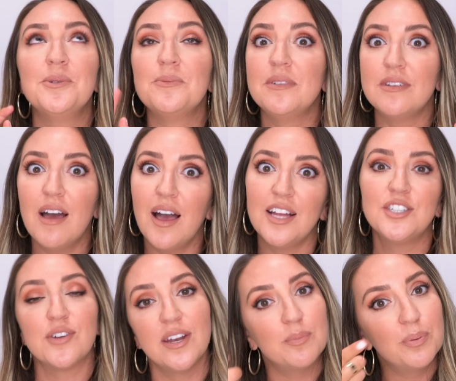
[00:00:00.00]
do not
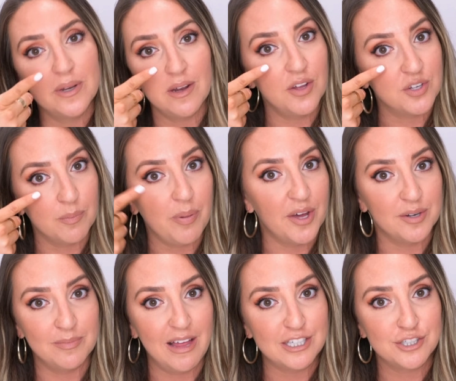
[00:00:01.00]
try to put it on your
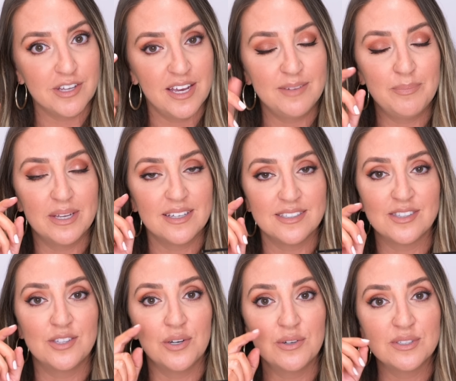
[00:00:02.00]
bottom lash line because
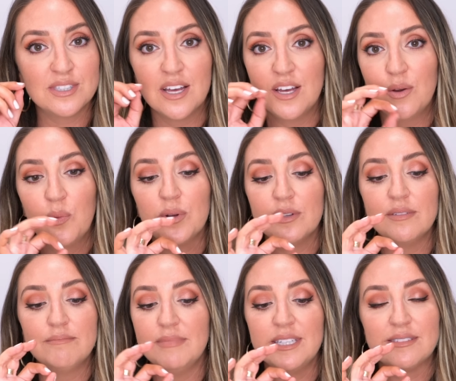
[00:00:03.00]

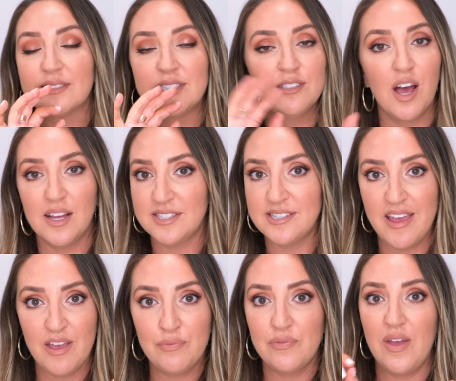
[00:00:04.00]
it's not
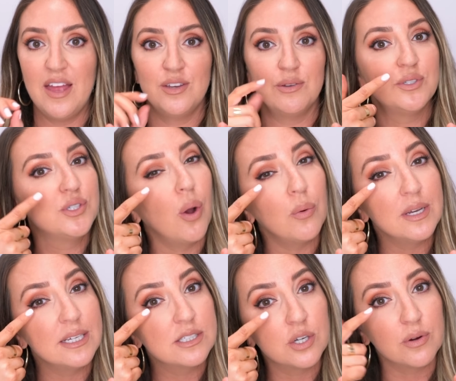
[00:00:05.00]
safe and you don't
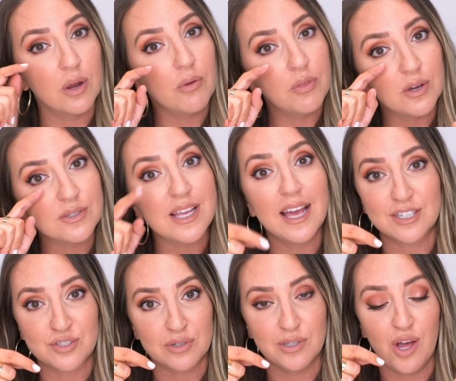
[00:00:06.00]
need to grow those
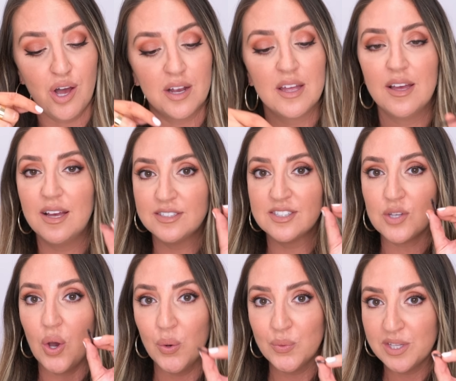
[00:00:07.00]
extra long. This is
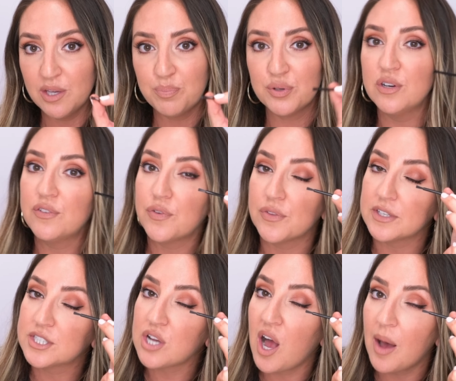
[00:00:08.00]
only approved for the
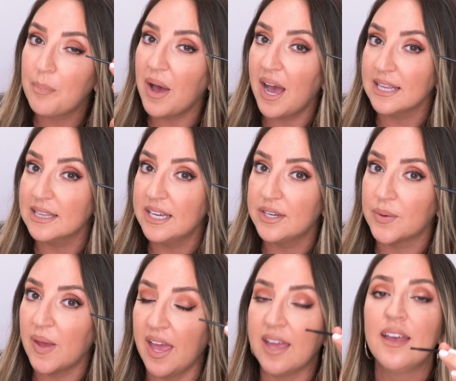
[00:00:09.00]
top eyelid,
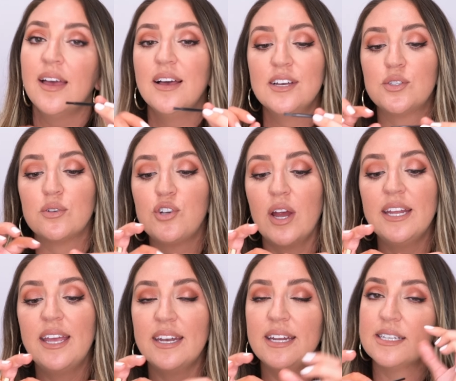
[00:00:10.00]
okay? So try to
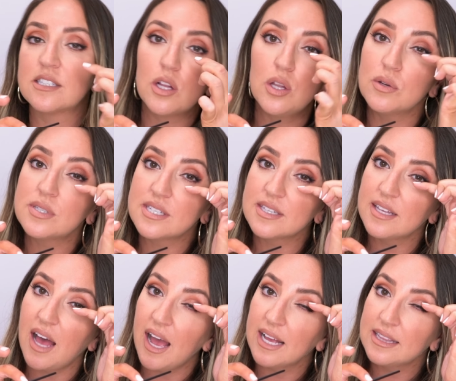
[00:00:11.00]
get it as close to
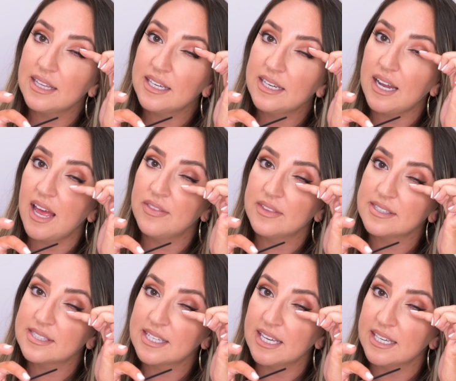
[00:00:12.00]
the eyelid and the
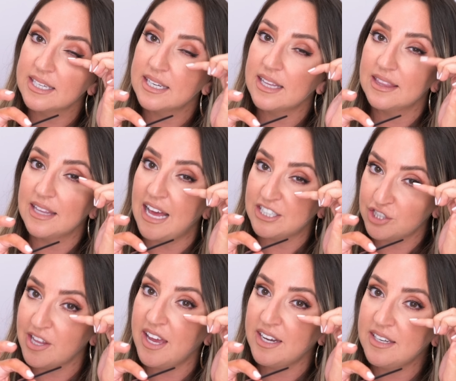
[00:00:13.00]
skin lash
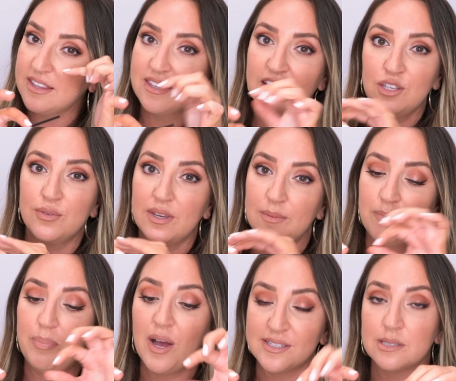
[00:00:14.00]
line that you could
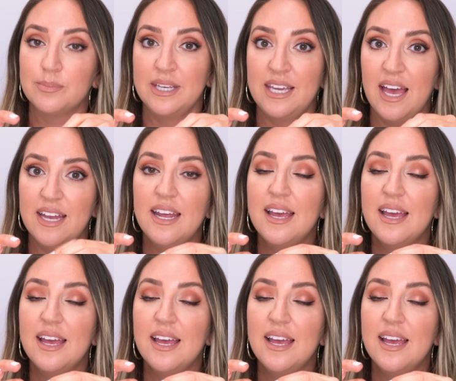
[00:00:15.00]
possibly get,